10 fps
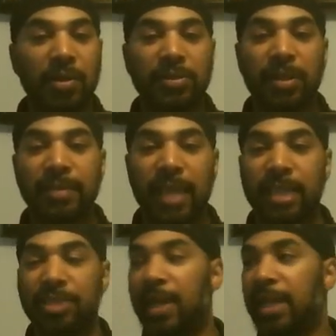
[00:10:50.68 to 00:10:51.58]

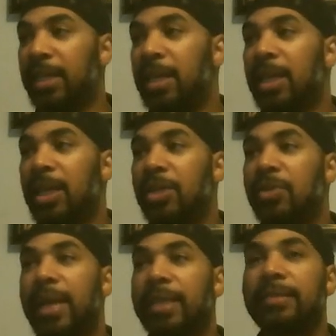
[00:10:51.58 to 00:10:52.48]
sometimes you
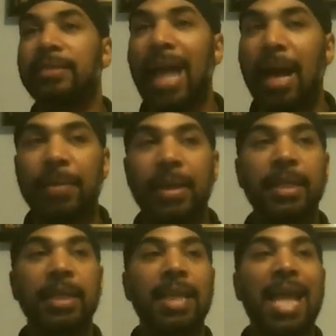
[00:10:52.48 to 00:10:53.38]
have to stop and
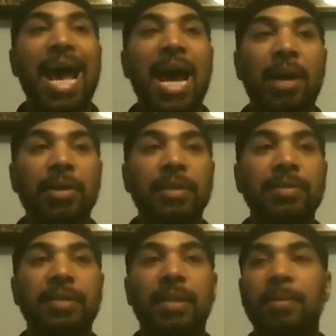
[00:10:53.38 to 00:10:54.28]
allow
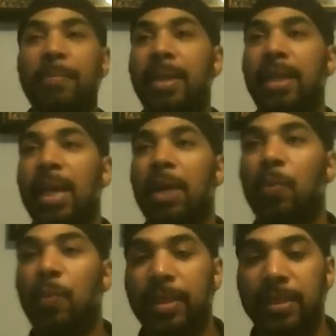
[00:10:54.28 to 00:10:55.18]
yourself to be
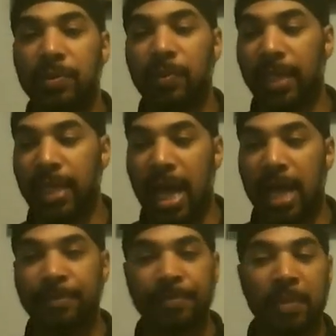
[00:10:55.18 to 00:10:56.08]
in oneness with Yah,